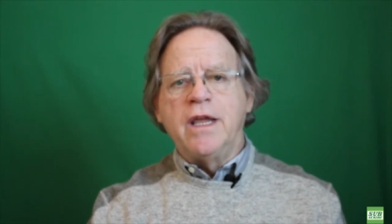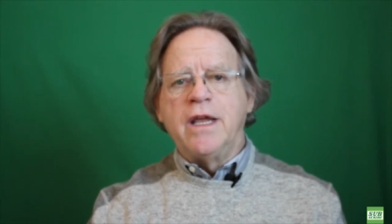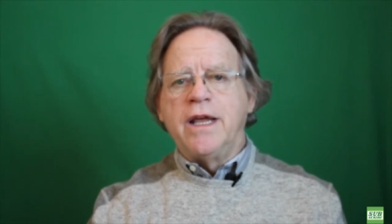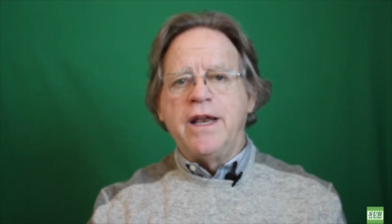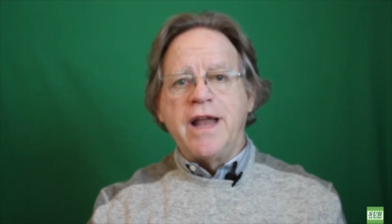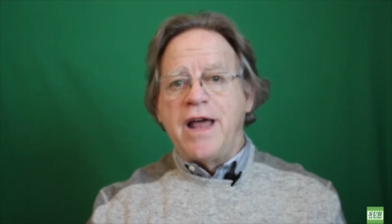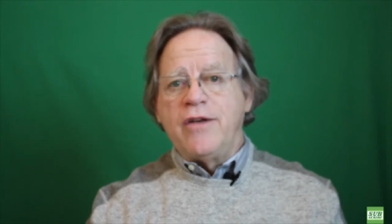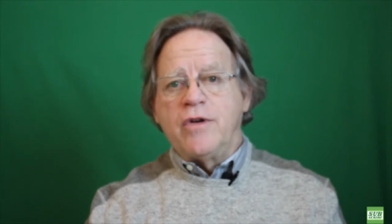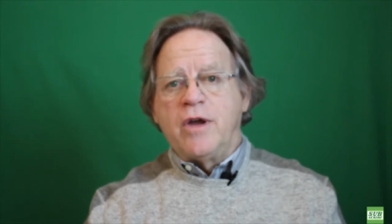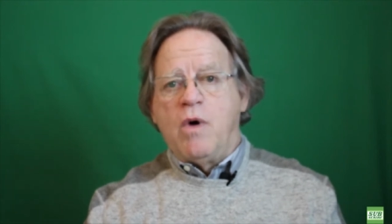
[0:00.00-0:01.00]
and not
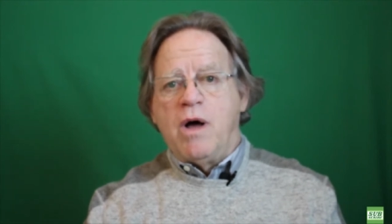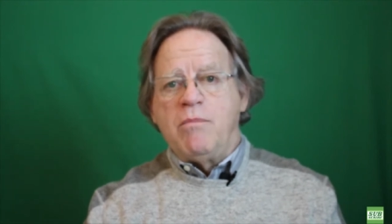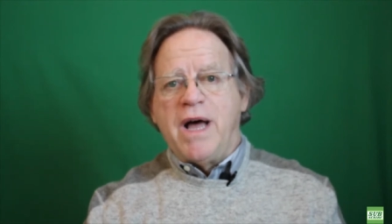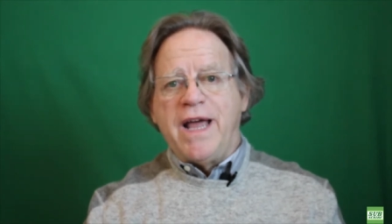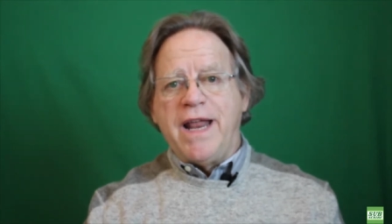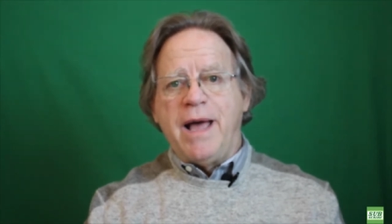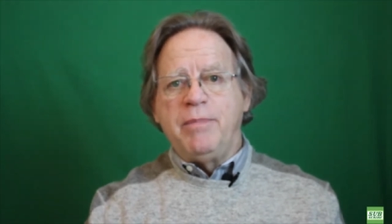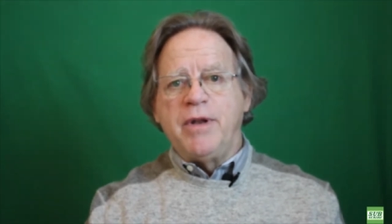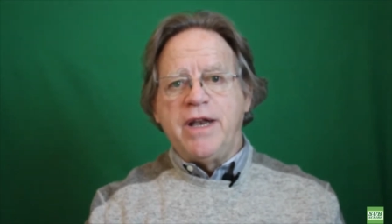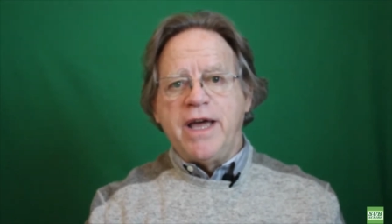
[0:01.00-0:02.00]
knowing what might
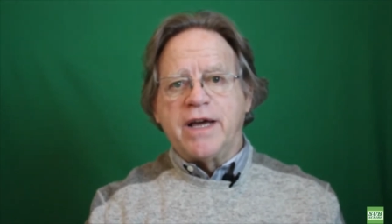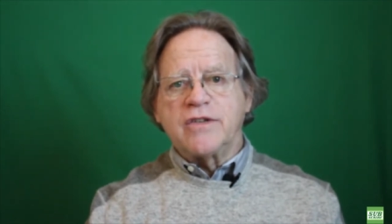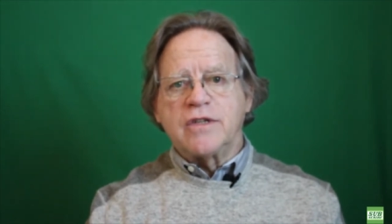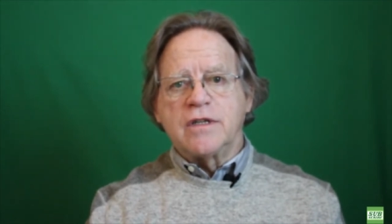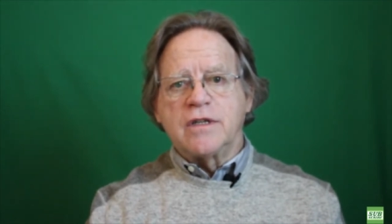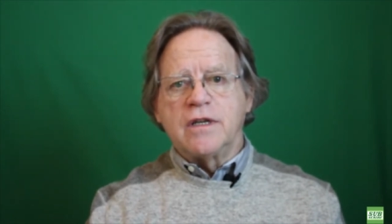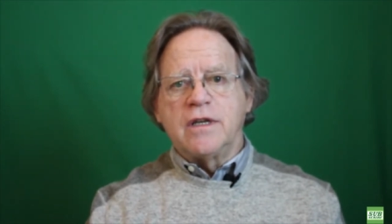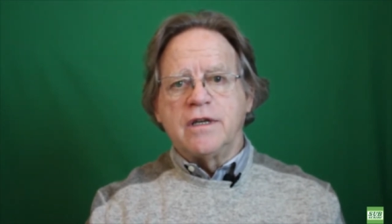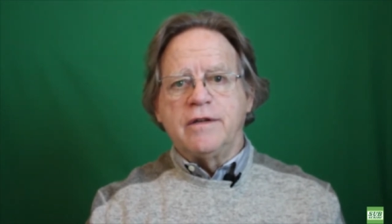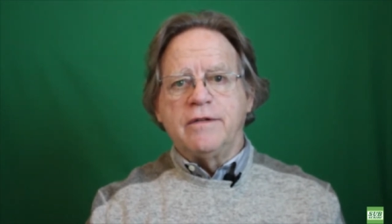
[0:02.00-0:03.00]
happen next.
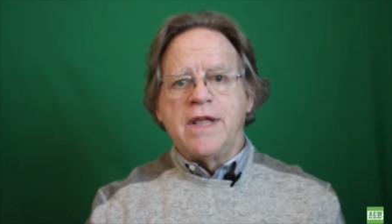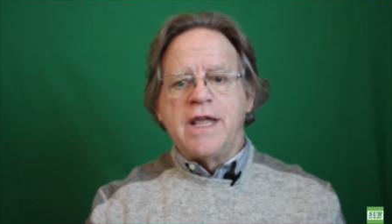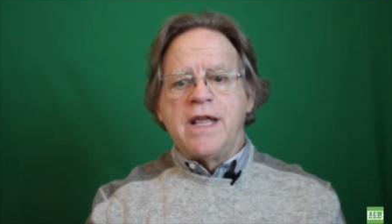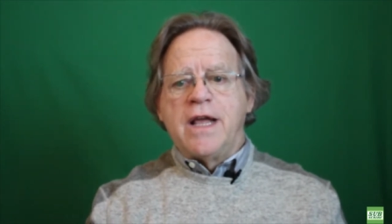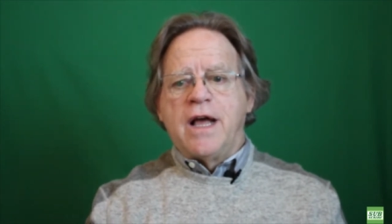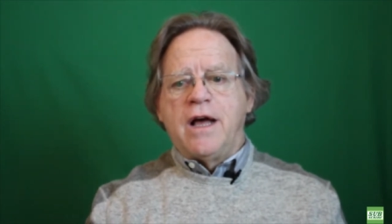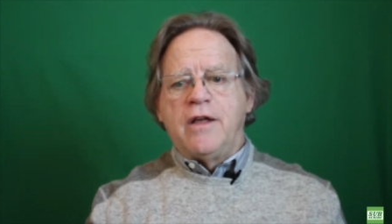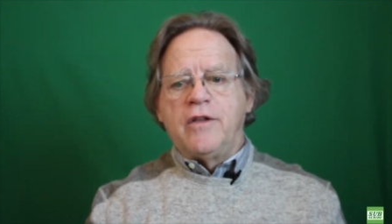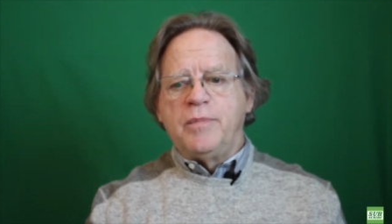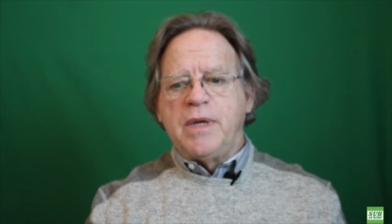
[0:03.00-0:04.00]
Uh,
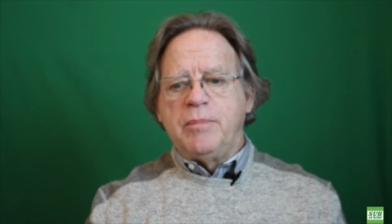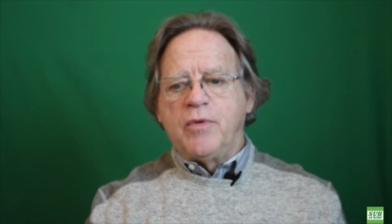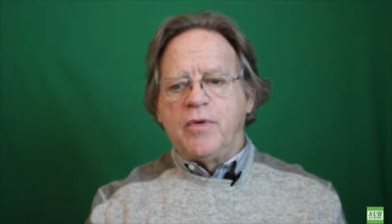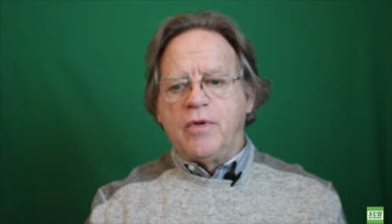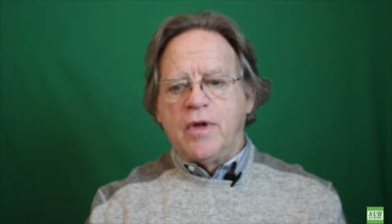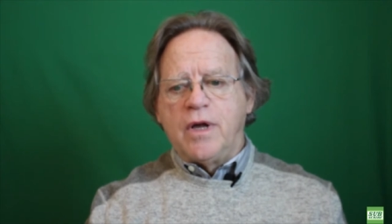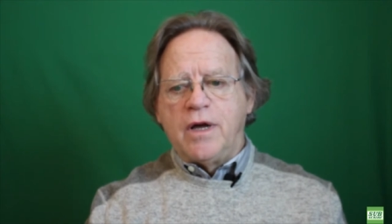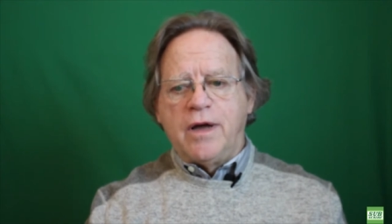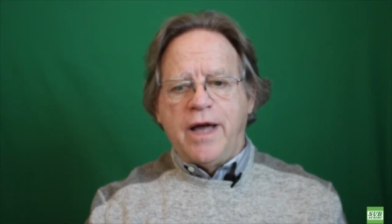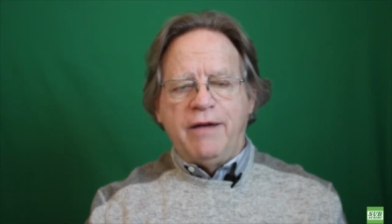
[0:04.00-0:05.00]
other people
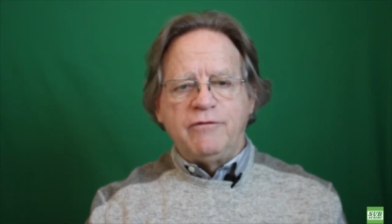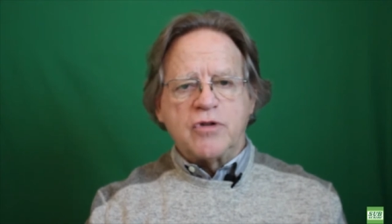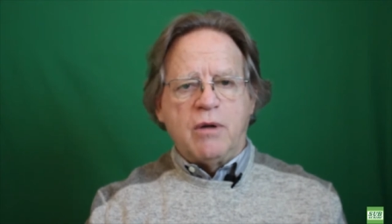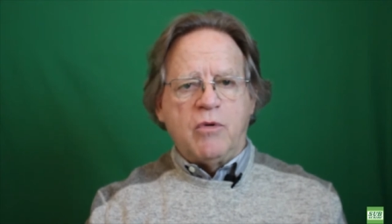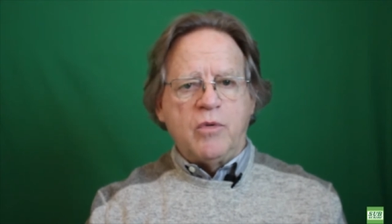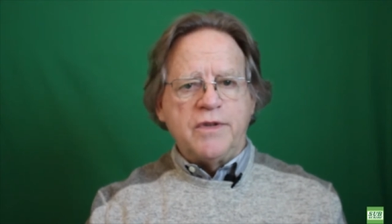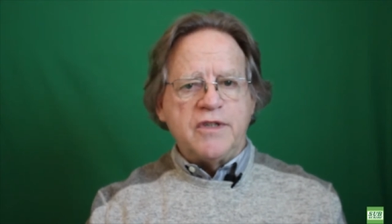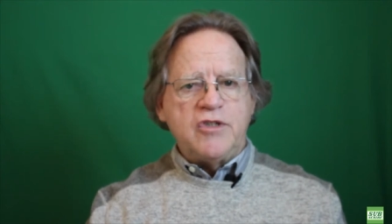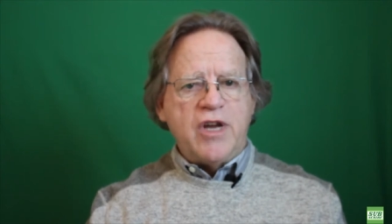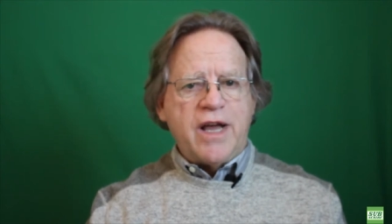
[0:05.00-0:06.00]
uh, have trouble with the
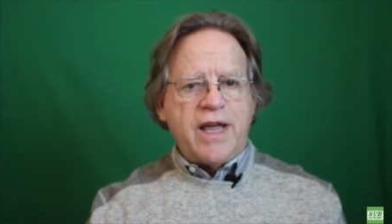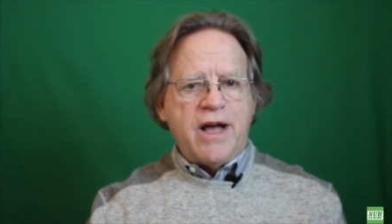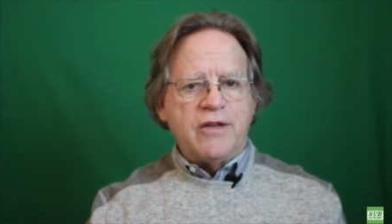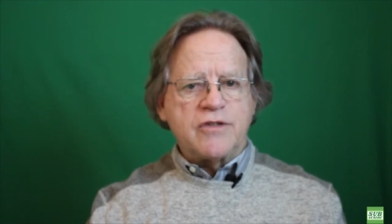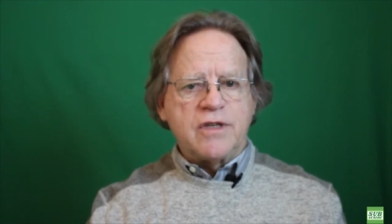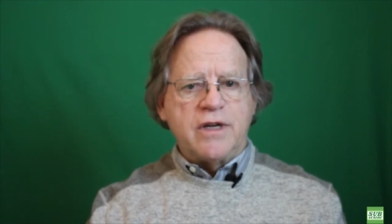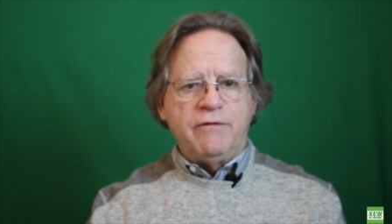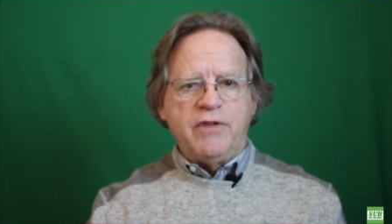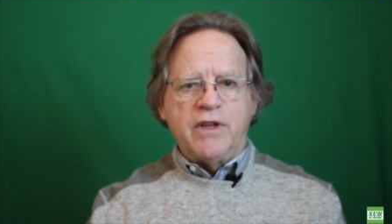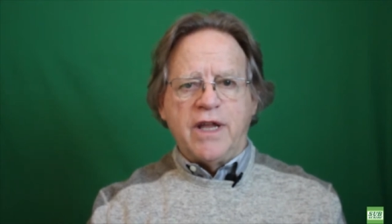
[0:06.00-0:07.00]
checkouts. They
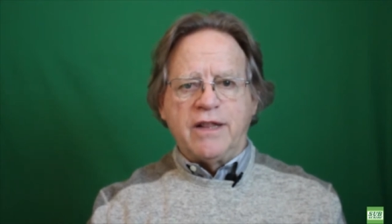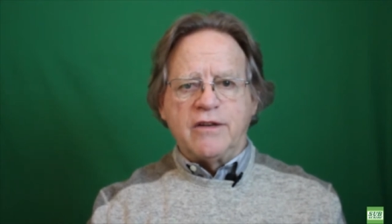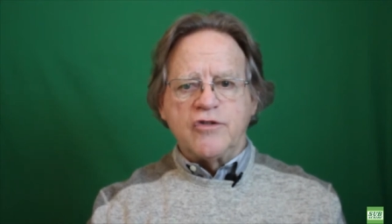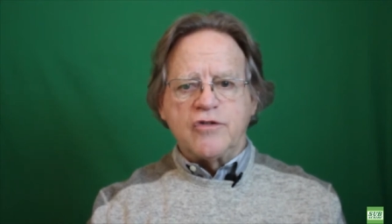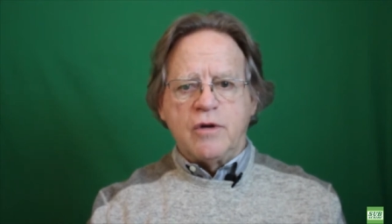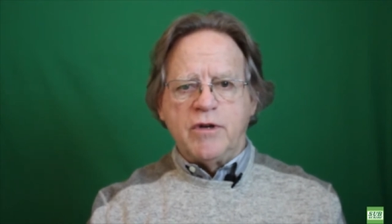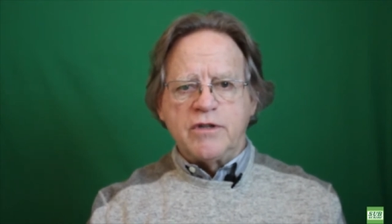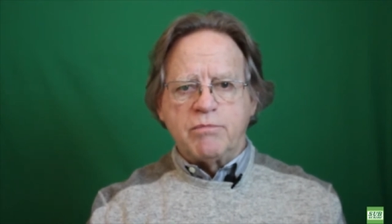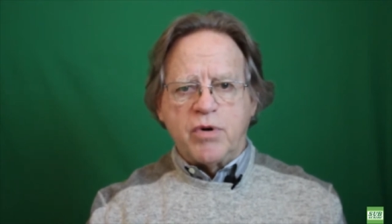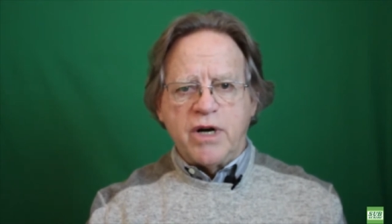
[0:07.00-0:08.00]
feel like there's so
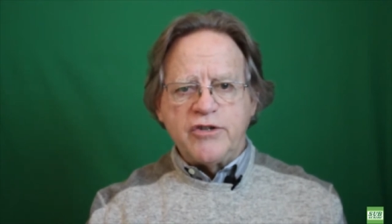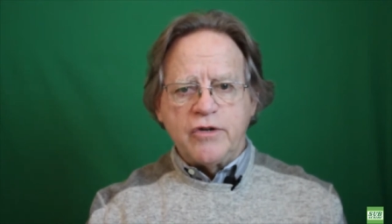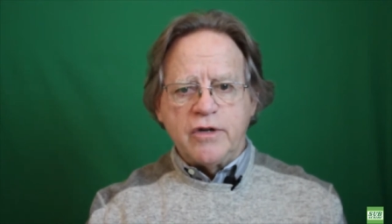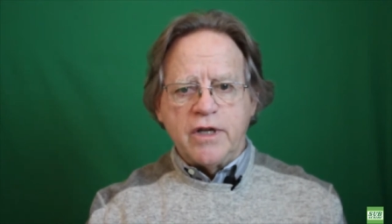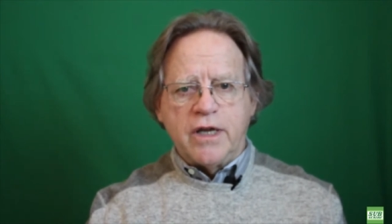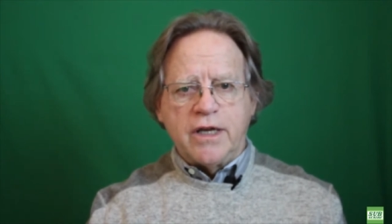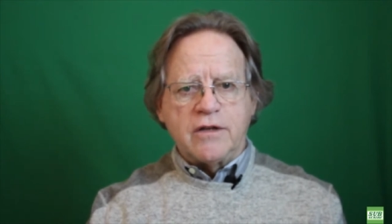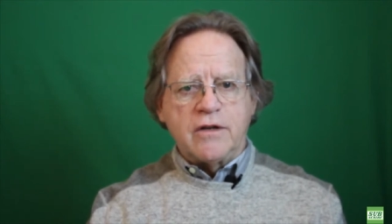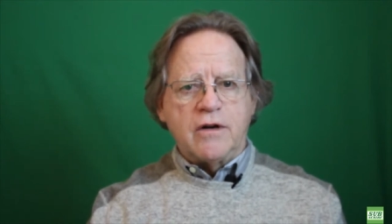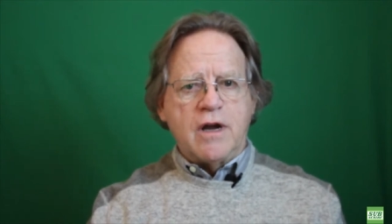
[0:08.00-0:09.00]
much pressure to
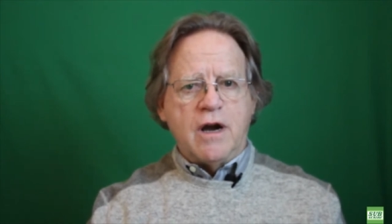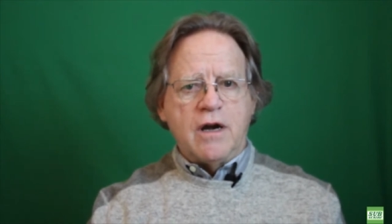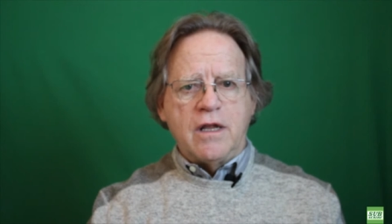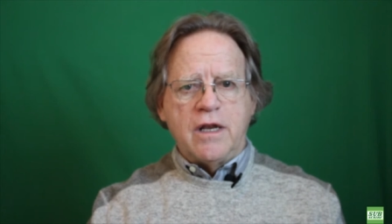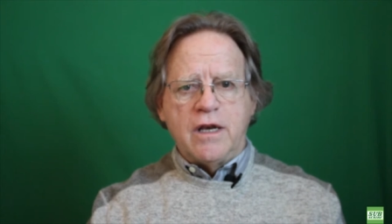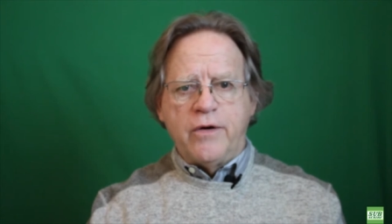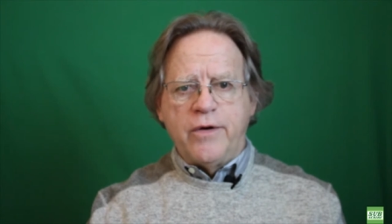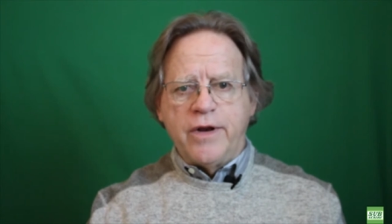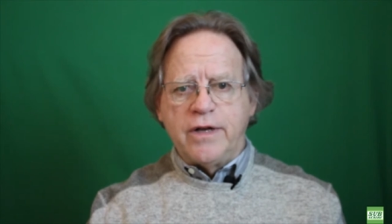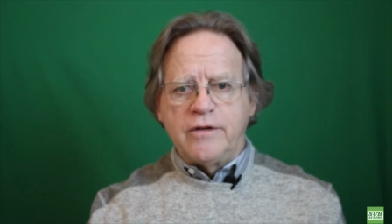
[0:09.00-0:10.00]
get their cart
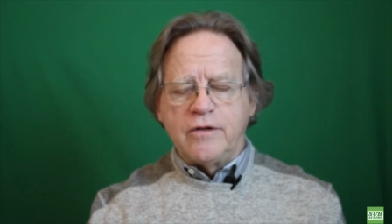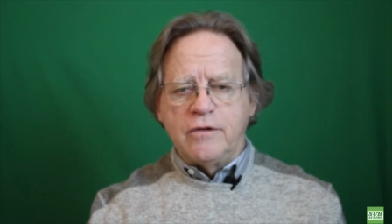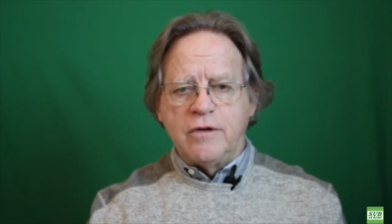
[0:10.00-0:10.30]
unloaded, to